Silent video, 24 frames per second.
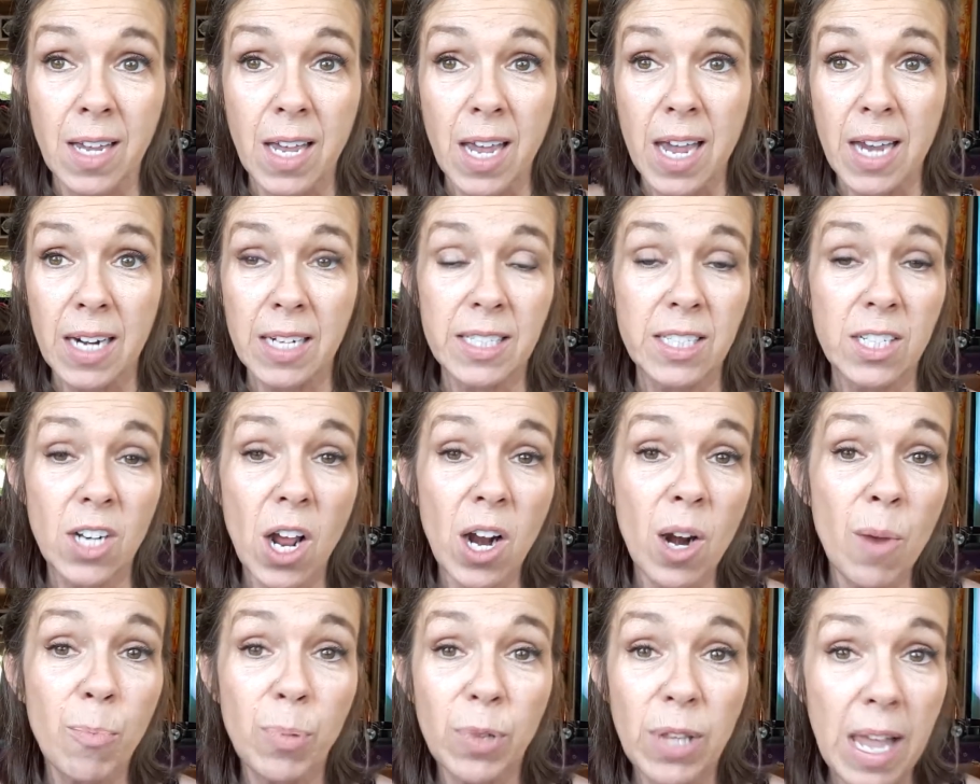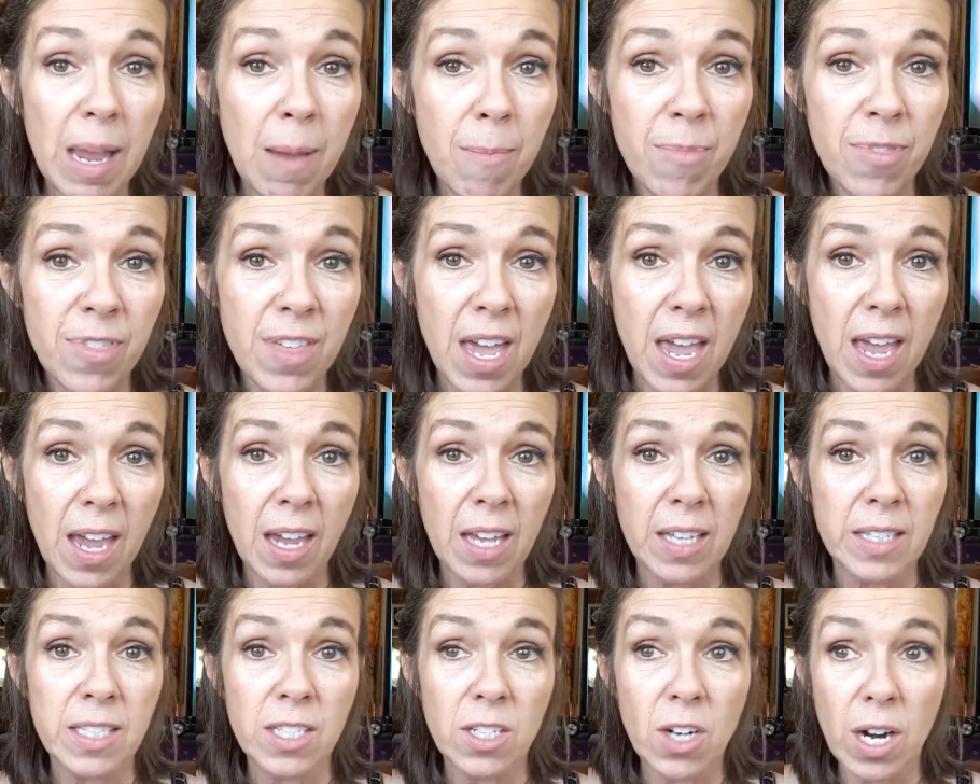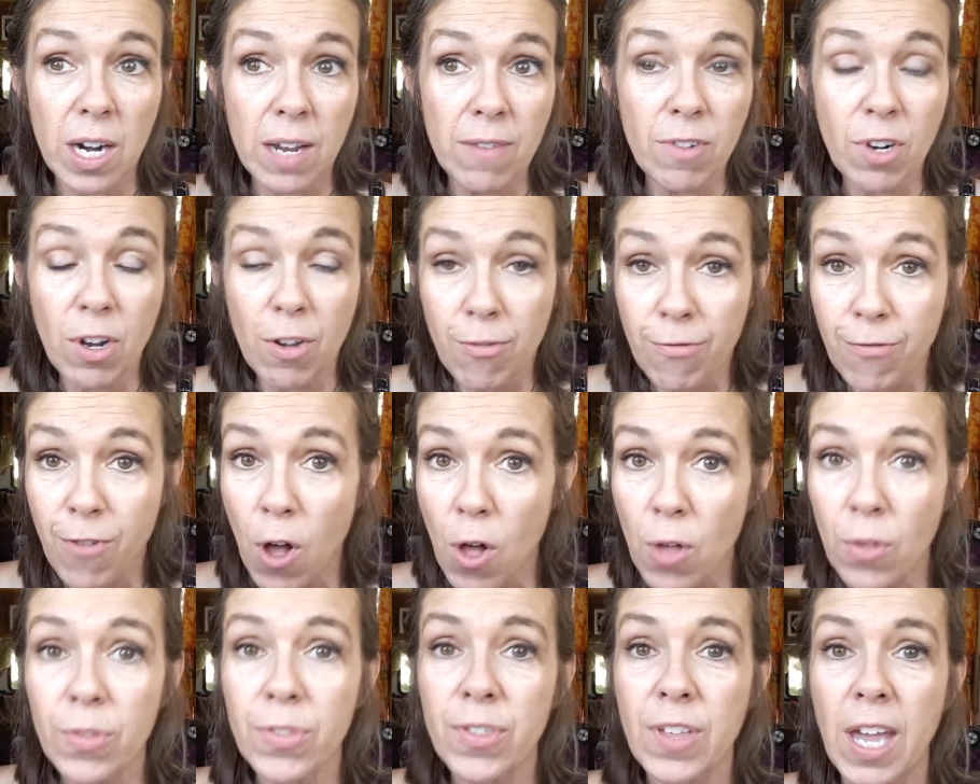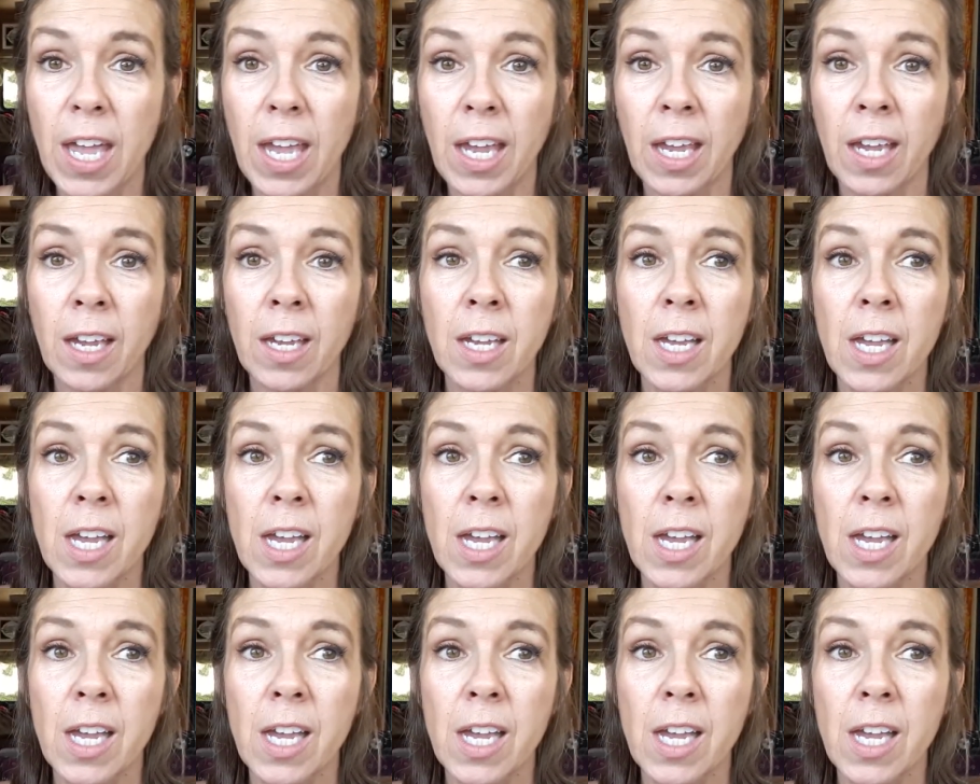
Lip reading: And it's not a blame thing. It's not even a fault thing.